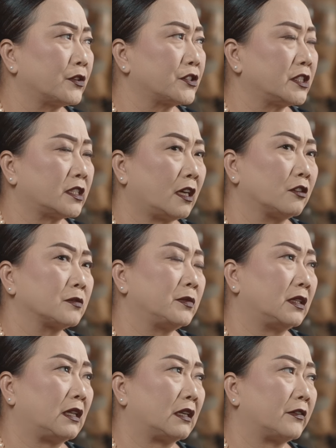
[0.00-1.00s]
She tells
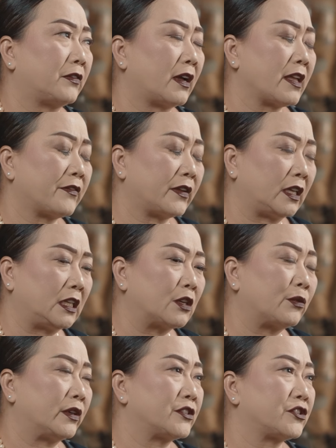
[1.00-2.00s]
me that if I have any
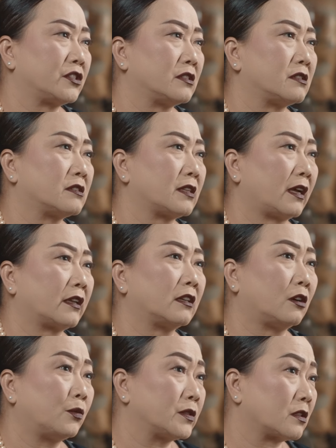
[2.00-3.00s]
questions, I can
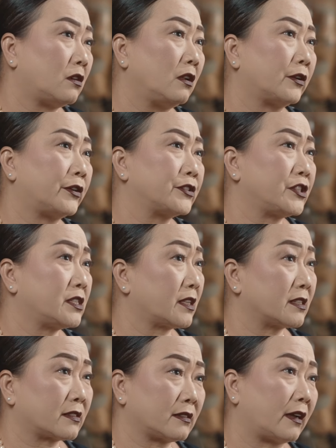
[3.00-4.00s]
always call her. She's
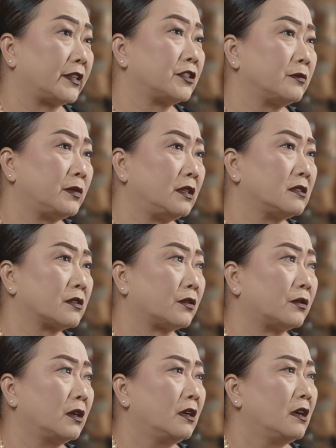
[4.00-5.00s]
assigned to me,
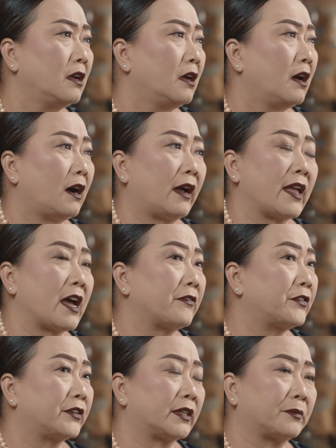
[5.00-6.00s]
so I have
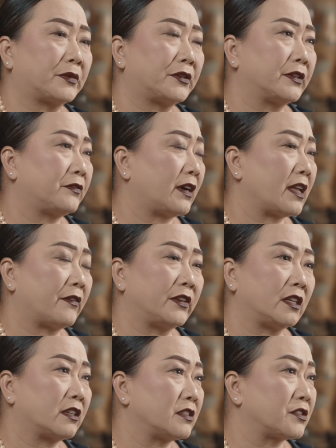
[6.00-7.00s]
her number. If I have
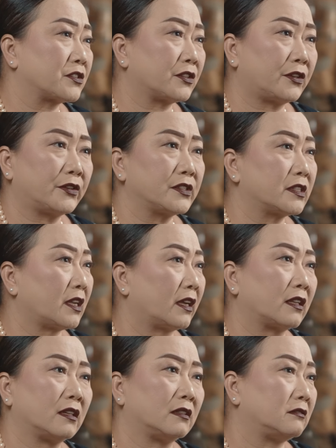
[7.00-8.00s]
any concerns
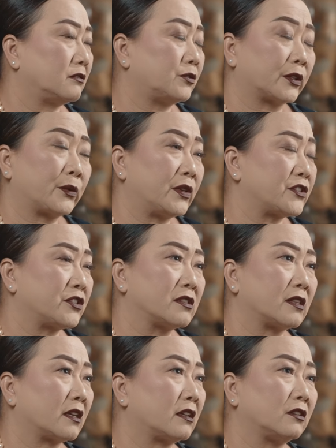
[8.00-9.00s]
or
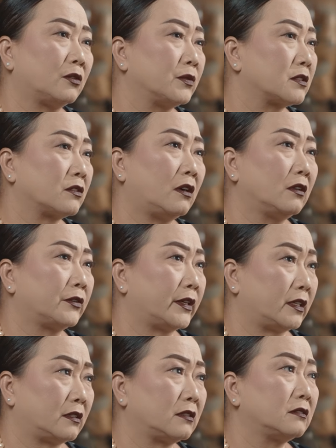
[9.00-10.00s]
questions, I can always call her,
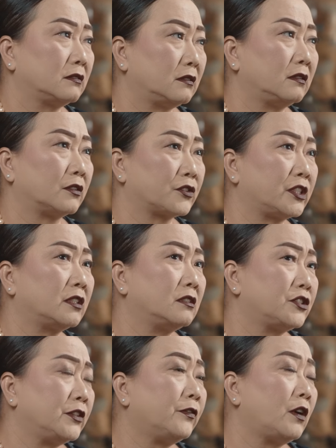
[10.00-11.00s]
and you know,
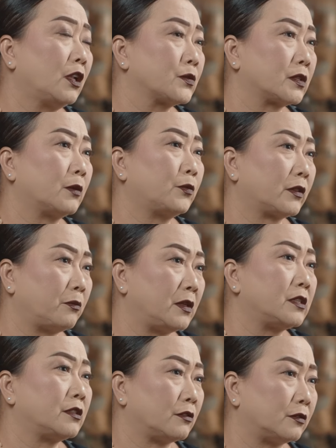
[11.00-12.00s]
she follows up with me
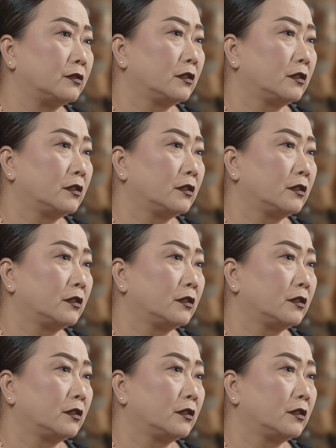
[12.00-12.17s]
too.